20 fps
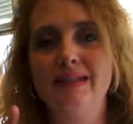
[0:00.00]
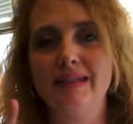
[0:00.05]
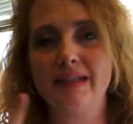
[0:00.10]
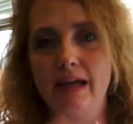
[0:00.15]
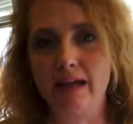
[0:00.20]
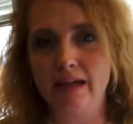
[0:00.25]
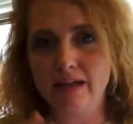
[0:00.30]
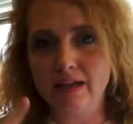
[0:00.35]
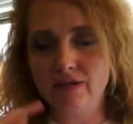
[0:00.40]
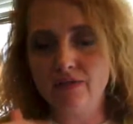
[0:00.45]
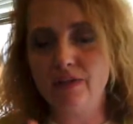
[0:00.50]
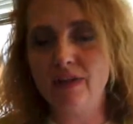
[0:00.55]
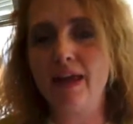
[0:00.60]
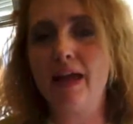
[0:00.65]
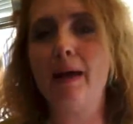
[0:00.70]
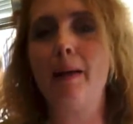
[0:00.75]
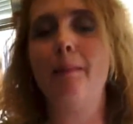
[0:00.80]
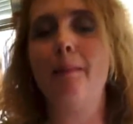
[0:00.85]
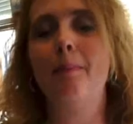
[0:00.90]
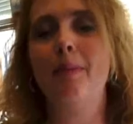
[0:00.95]
signs for
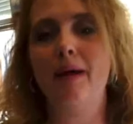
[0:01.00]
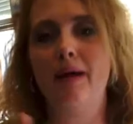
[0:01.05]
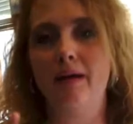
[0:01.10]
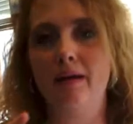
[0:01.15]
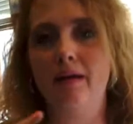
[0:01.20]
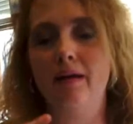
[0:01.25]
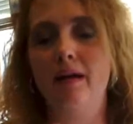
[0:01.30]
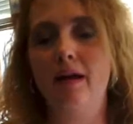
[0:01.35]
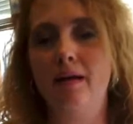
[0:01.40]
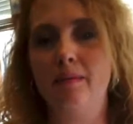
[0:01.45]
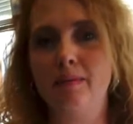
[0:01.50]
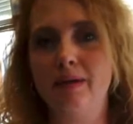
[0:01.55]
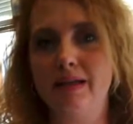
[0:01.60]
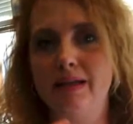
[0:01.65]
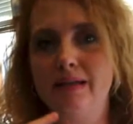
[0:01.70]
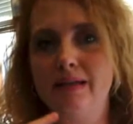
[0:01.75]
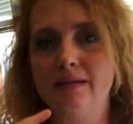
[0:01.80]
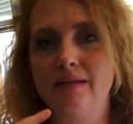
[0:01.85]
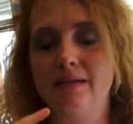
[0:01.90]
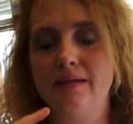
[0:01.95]
that, but I'm
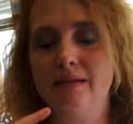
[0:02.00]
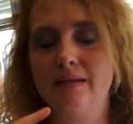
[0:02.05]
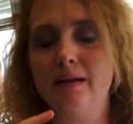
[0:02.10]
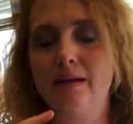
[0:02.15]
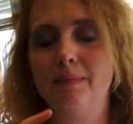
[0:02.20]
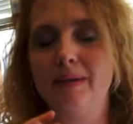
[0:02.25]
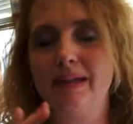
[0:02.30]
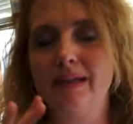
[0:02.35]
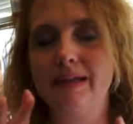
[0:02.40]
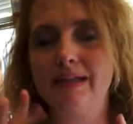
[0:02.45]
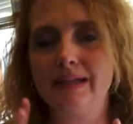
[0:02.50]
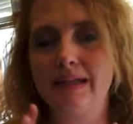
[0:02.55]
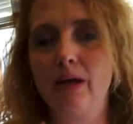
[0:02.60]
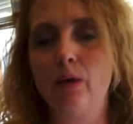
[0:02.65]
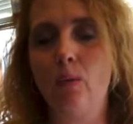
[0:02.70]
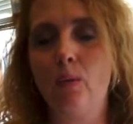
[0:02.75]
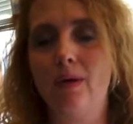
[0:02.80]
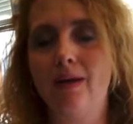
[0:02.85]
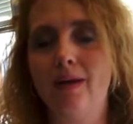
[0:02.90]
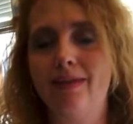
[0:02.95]
gonna
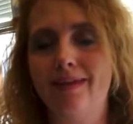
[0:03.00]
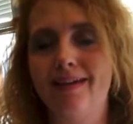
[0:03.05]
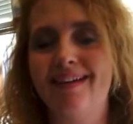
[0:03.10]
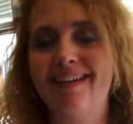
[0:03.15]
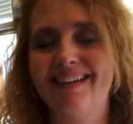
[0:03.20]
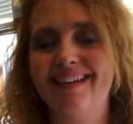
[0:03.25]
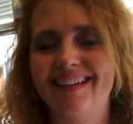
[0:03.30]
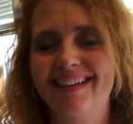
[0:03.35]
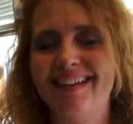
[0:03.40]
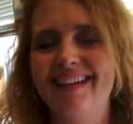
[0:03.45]
stick with